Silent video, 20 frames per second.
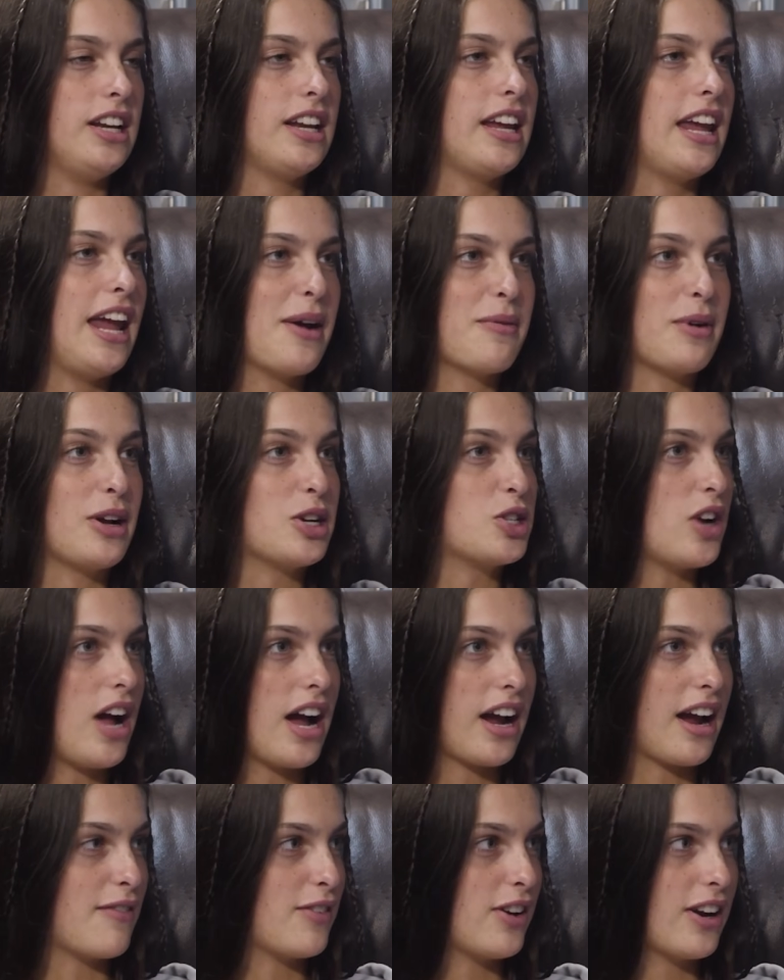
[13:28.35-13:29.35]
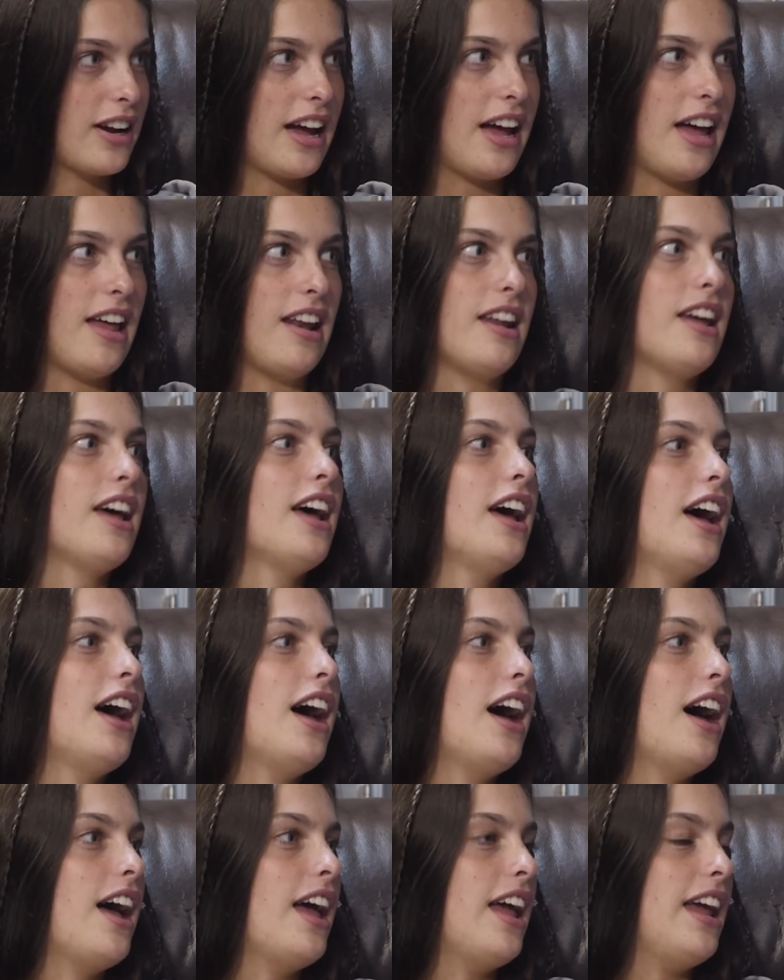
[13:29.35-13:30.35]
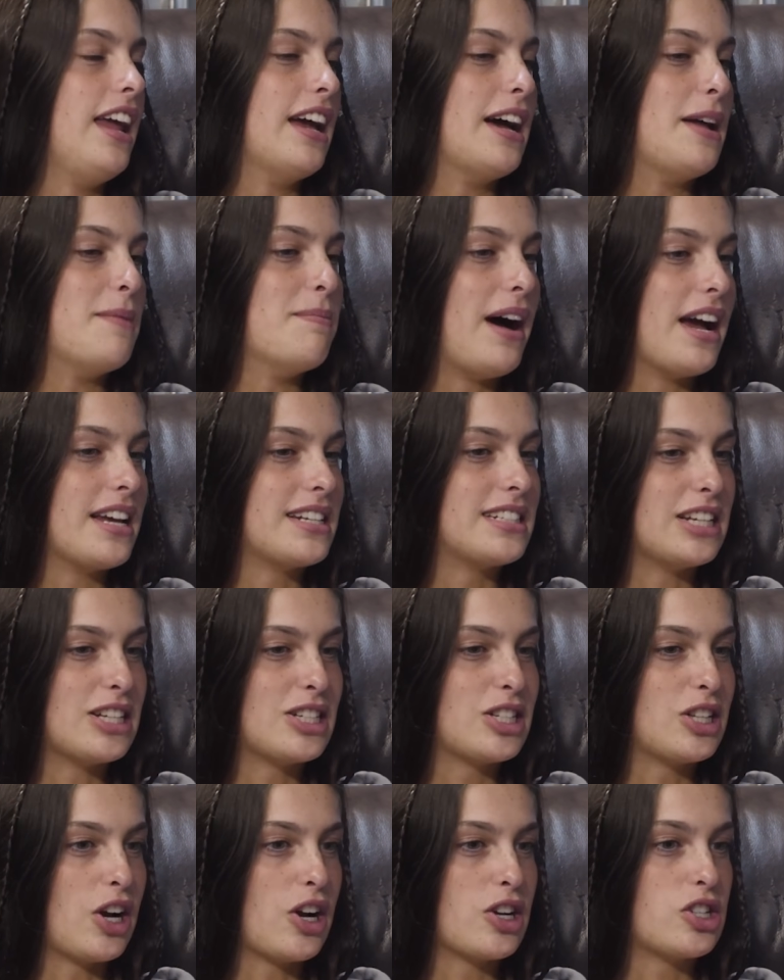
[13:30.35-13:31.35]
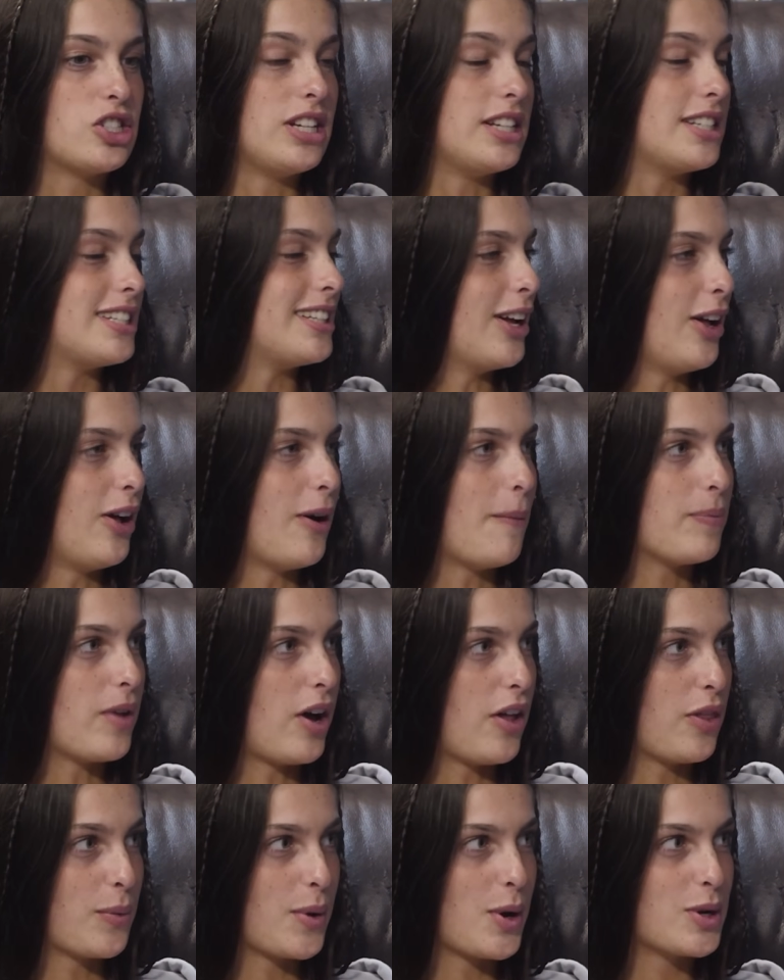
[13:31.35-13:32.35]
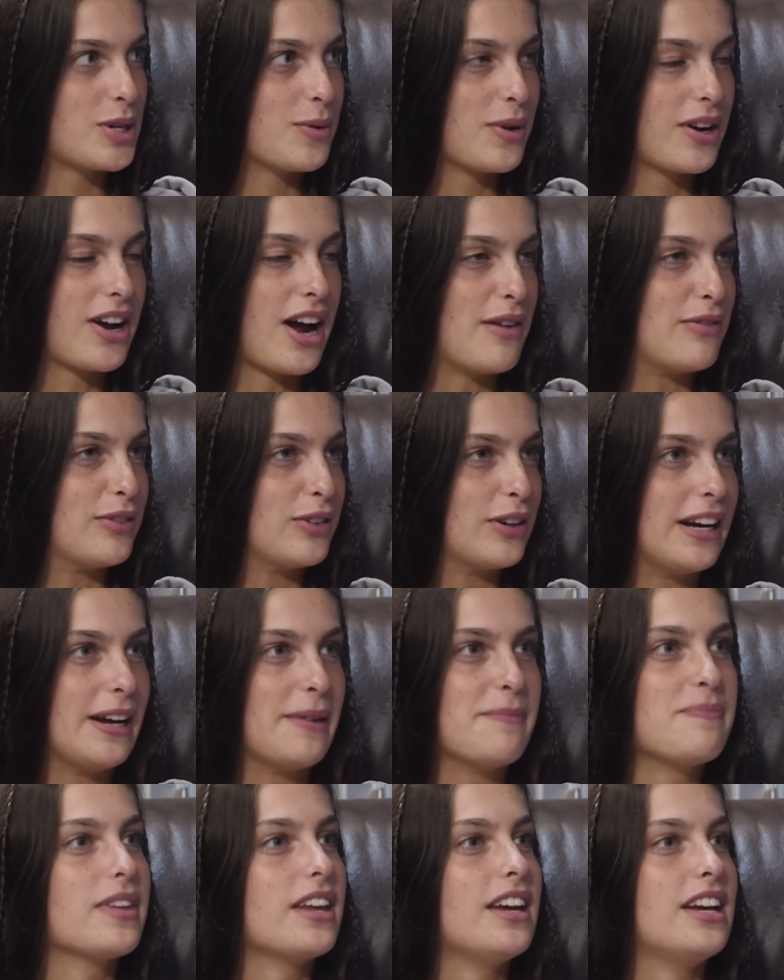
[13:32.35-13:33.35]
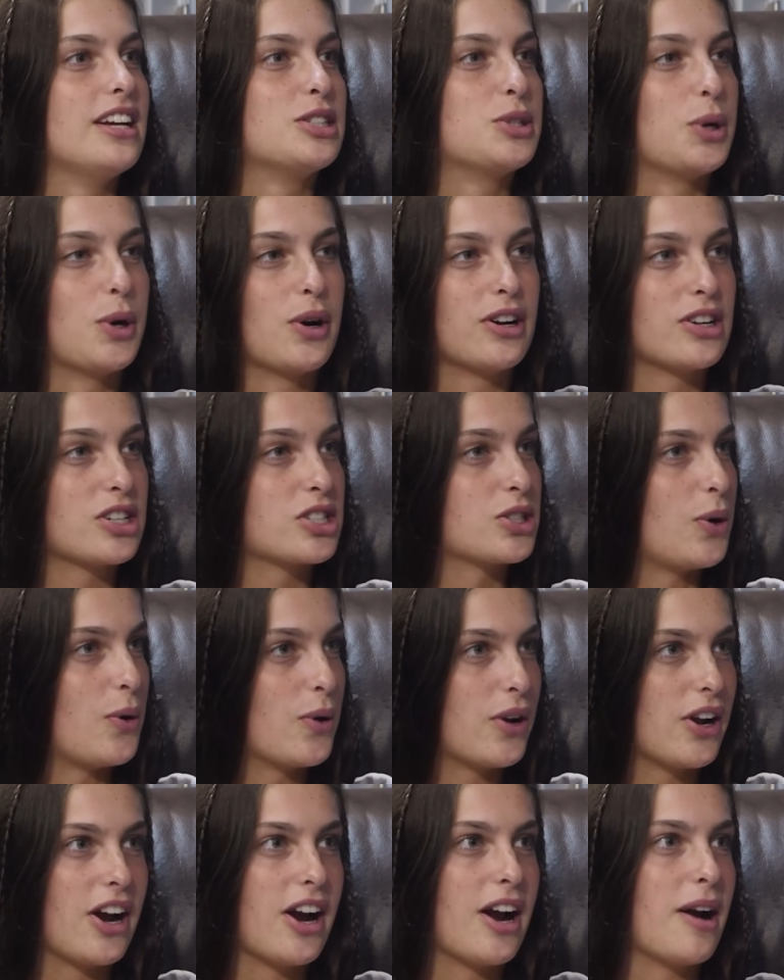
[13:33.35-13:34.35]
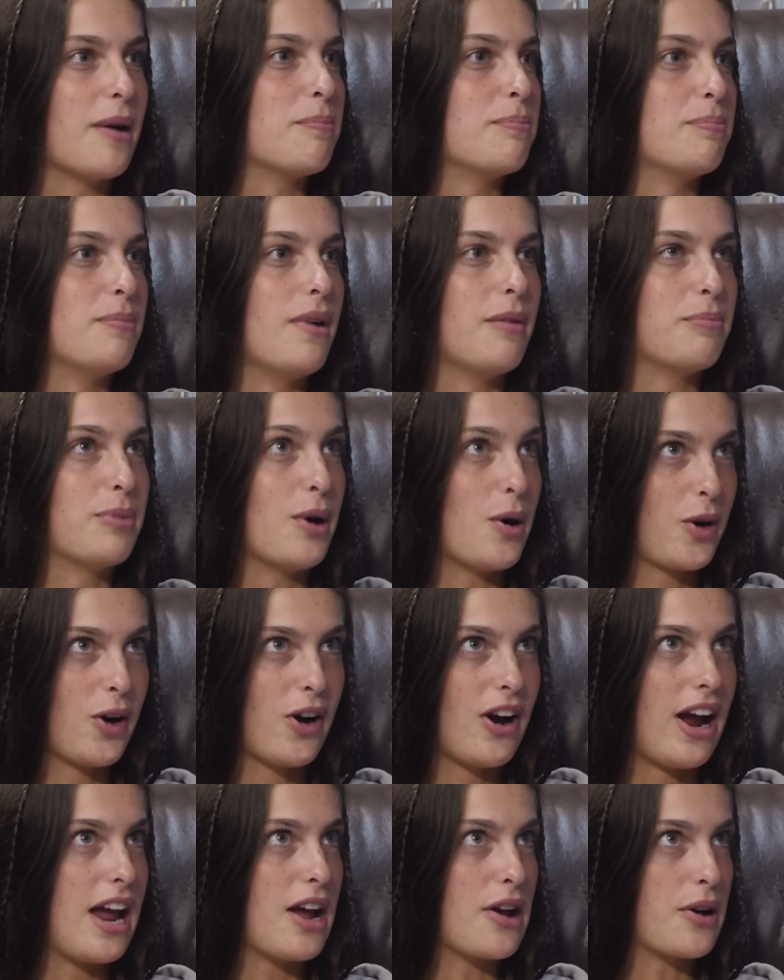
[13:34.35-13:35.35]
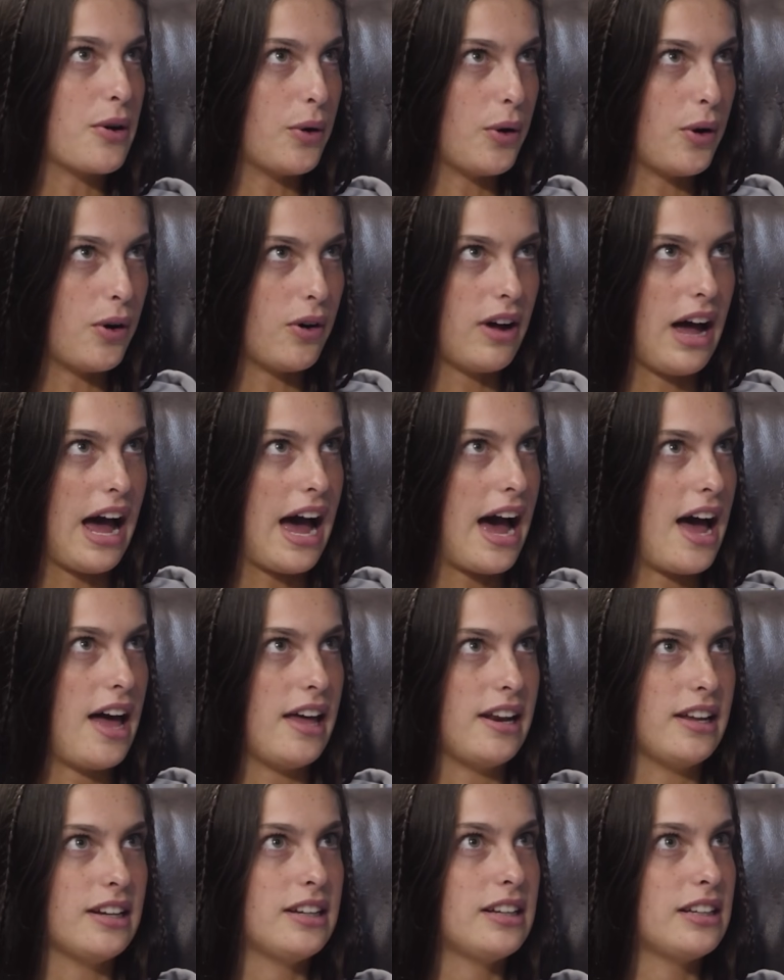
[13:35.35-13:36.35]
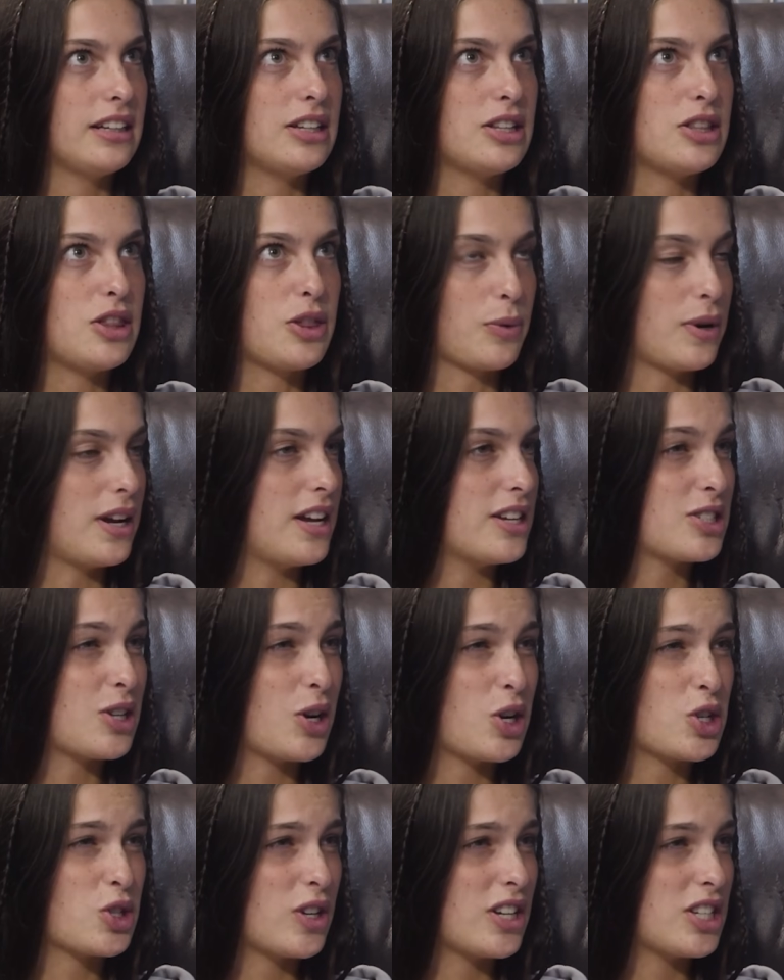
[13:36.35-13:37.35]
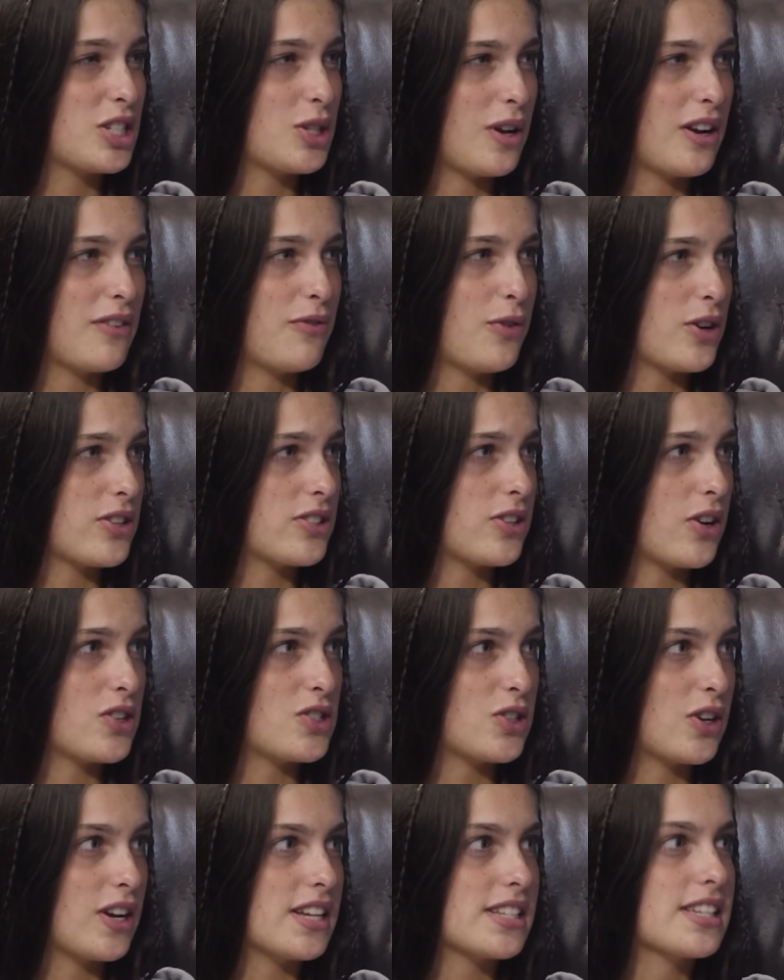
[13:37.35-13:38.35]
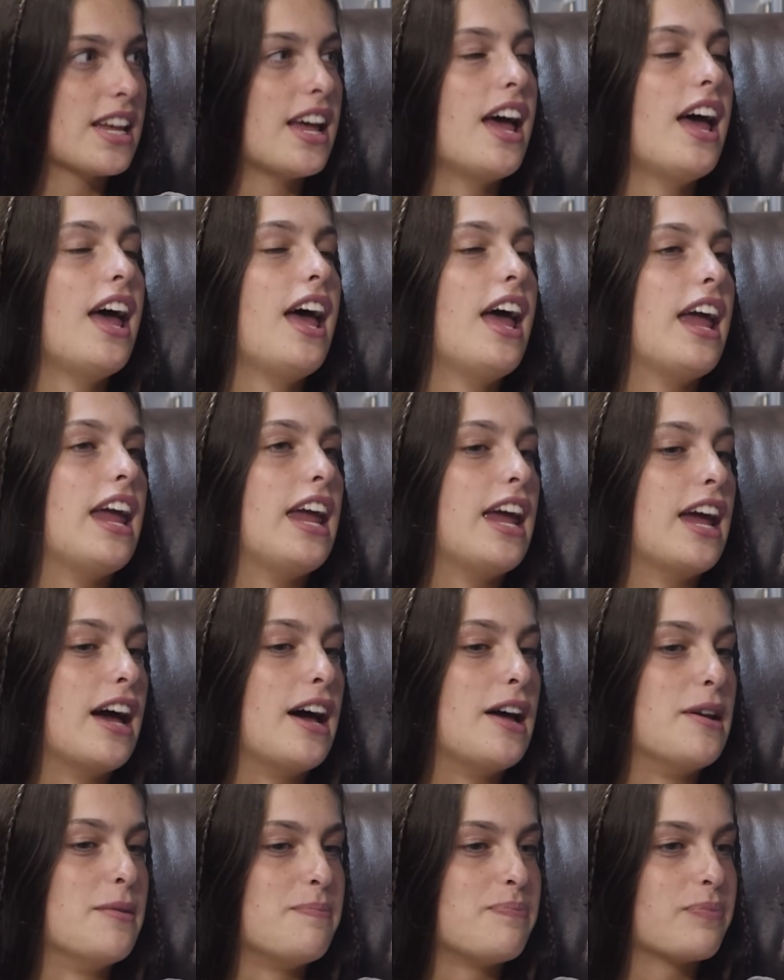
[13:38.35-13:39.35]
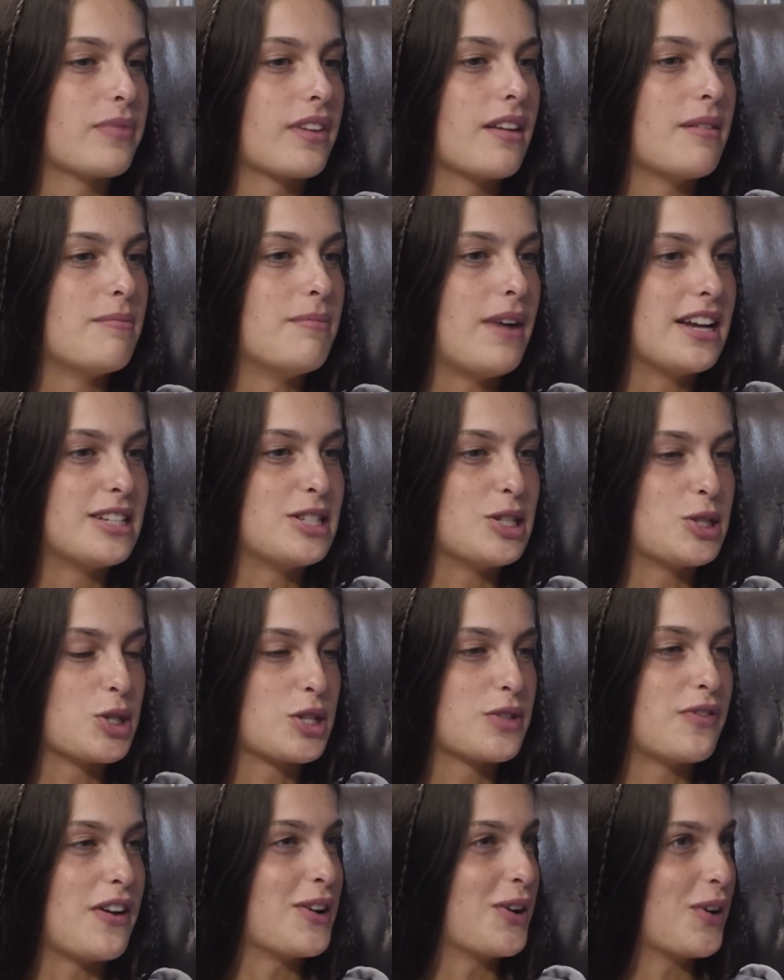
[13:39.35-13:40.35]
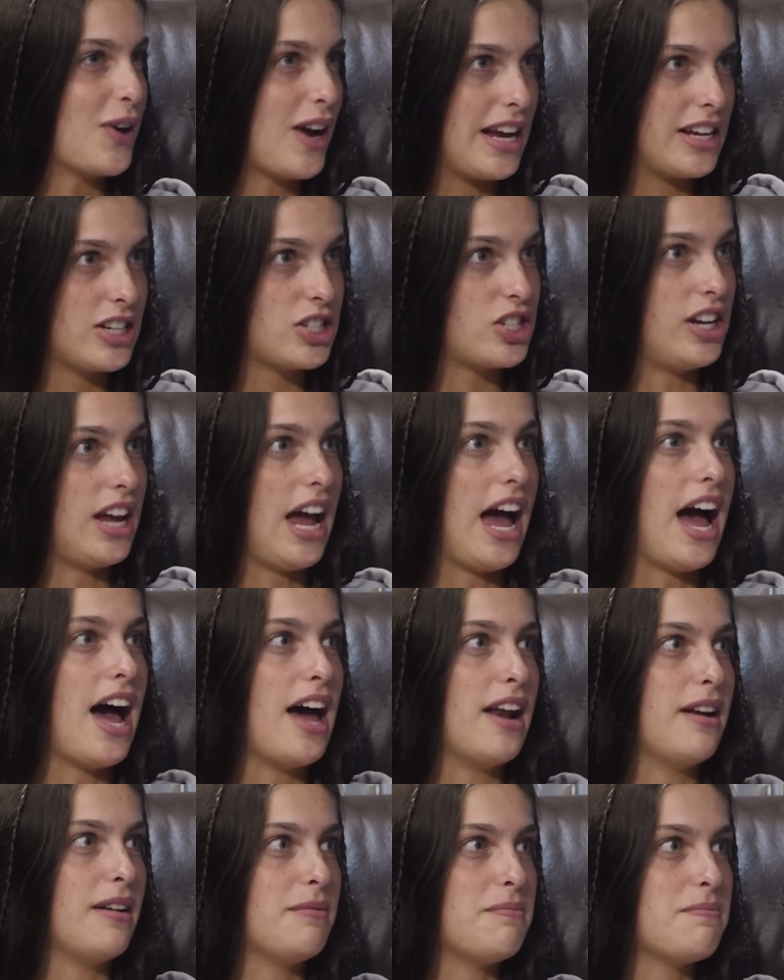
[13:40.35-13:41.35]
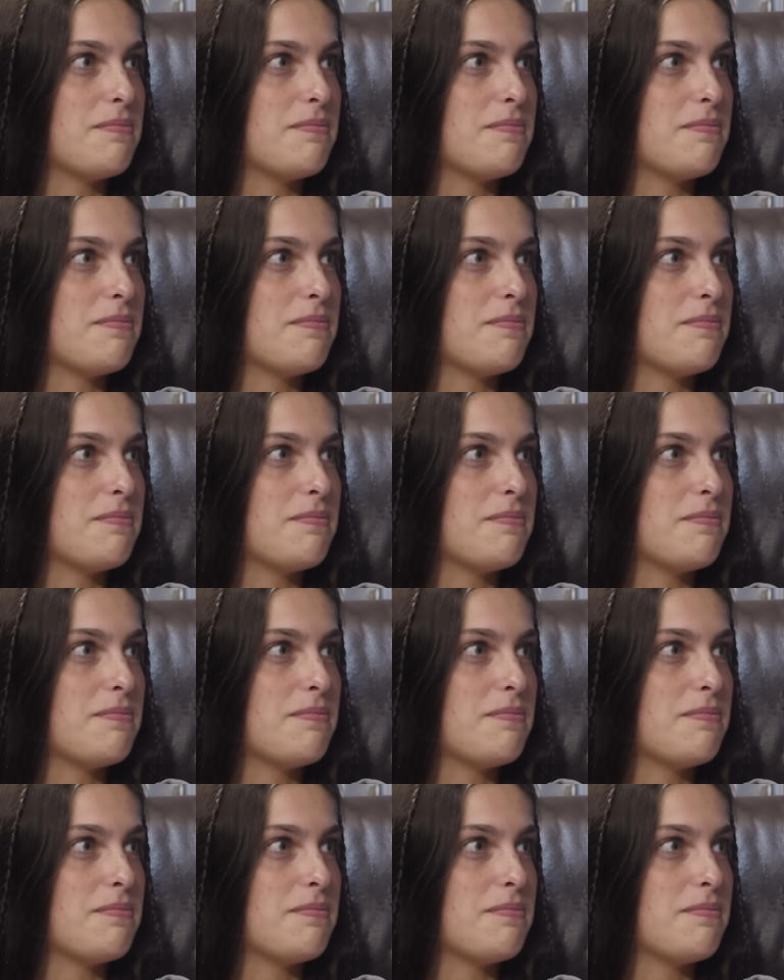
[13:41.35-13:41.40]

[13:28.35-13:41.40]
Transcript: can't run track ever again. And my sister, she's still on the road to recovery, tore her shoulder, broke her ankle, had 3 to 4 surgeries. And my sister's friend Grace, she had